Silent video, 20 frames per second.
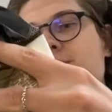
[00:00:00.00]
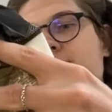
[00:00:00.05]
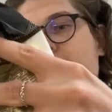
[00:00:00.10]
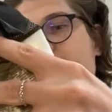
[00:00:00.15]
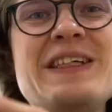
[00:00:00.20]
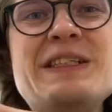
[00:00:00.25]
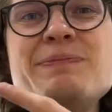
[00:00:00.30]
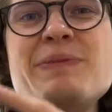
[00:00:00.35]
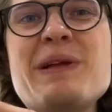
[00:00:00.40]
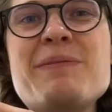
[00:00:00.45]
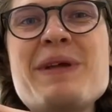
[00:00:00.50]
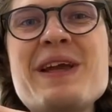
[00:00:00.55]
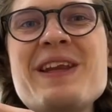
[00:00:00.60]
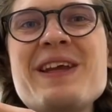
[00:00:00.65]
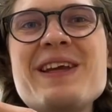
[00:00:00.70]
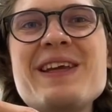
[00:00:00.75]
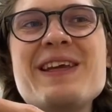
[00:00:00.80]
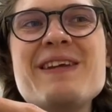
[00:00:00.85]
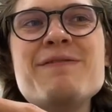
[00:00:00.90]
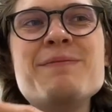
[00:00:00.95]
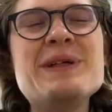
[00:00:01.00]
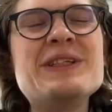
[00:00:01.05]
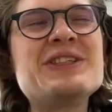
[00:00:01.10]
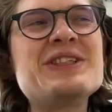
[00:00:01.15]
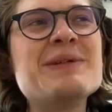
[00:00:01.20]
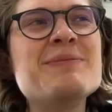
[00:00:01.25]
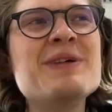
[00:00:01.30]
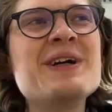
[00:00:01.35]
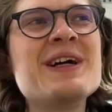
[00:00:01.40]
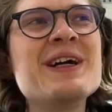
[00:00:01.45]
These pelmeni give me
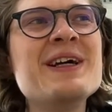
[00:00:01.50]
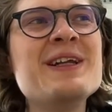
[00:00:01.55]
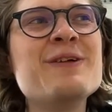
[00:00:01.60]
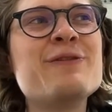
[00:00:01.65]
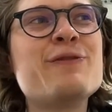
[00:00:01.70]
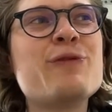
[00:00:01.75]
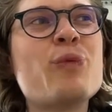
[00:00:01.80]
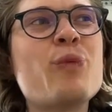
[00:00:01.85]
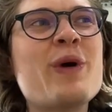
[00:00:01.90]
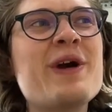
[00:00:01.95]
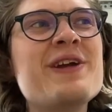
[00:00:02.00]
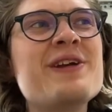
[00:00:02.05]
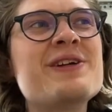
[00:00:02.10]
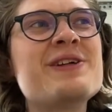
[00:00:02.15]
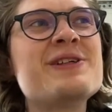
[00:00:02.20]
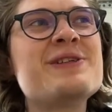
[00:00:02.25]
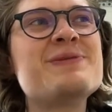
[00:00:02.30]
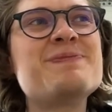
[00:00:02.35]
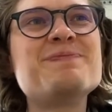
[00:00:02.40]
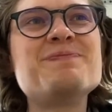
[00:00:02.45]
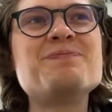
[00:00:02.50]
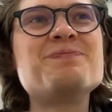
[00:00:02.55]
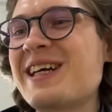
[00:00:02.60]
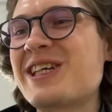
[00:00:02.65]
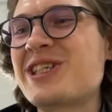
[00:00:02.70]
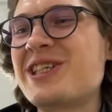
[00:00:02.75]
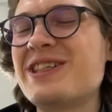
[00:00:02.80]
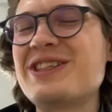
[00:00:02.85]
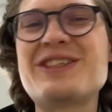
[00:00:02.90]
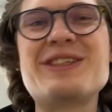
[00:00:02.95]
some kind of weird
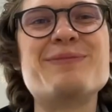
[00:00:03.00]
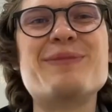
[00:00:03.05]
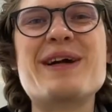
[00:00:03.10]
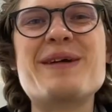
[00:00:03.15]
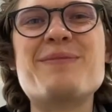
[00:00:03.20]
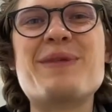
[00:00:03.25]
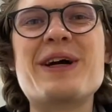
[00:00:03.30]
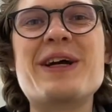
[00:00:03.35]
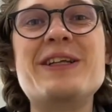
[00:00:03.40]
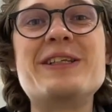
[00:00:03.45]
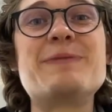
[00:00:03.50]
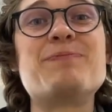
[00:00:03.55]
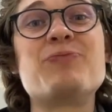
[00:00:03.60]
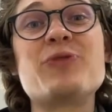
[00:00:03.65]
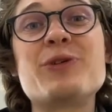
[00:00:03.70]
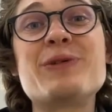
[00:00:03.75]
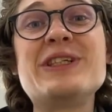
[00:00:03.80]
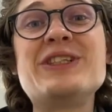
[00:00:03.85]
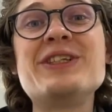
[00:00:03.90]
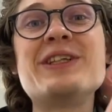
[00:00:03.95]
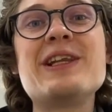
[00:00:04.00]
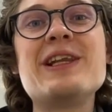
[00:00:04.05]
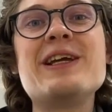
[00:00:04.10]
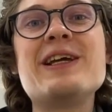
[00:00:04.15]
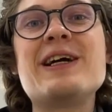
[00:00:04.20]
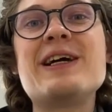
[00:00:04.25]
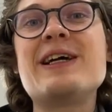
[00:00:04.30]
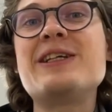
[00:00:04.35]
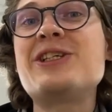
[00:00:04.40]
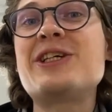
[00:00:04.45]
connections in my mind.
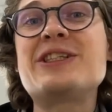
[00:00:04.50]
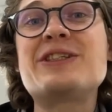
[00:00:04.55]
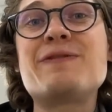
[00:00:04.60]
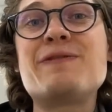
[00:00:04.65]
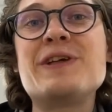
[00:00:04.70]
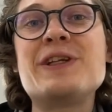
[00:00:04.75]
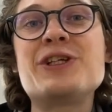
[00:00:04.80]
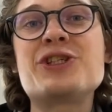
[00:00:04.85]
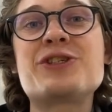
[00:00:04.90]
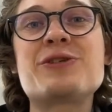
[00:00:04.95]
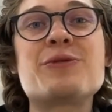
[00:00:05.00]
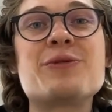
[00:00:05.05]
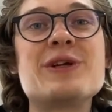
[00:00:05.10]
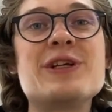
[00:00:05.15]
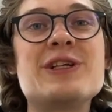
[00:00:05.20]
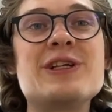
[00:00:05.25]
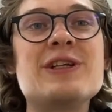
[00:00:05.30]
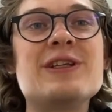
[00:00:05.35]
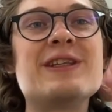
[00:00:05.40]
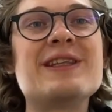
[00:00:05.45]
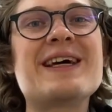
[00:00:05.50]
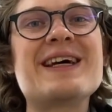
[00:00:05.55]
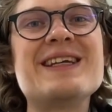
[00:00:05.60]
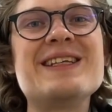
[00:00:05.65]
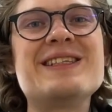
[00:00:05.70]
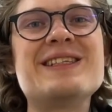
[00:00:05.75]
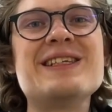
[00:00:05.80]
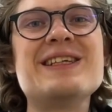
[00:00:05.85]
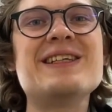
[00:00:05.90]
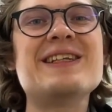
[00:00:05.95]
Recently, I just finished reading
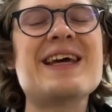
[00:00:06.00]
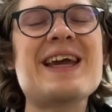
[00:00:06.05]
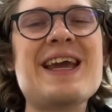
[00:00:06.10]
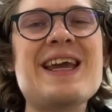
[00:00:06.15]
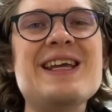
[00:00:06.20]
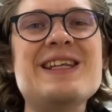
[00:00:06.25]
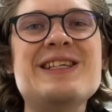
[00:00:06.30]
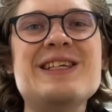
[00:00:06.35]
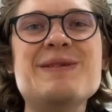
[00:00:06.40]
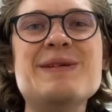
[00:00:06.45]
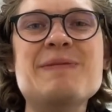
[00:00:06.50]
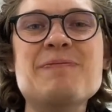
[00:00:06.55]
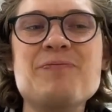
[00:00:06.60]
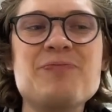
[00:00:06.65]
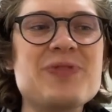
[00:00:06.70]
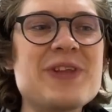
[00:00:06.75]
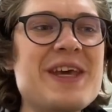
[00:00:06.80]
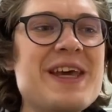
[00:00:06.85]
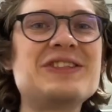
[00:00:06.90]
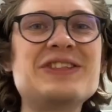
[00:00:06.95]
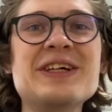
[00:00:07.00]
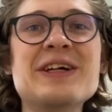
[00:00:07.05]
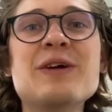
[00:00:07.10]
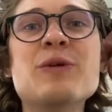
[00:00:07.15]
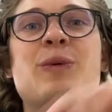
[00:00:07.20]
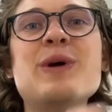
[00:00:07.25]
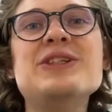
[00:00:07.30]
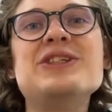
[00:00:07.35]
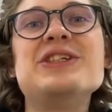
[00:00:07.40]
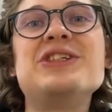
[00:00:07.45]
1980. There
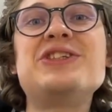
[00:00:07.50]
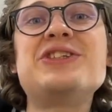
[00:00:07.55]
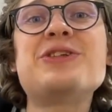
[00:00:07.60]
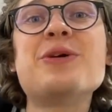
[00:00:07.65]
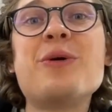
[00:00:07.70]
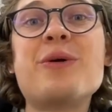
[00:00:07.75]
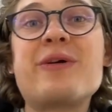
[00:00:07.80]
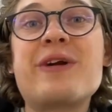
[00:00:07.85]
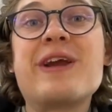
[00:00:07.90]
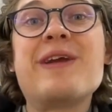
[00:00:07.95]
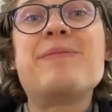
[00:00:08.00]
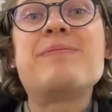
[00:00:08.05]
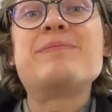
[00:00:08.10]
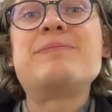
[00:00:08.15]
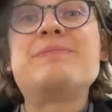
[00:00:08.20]
was a story.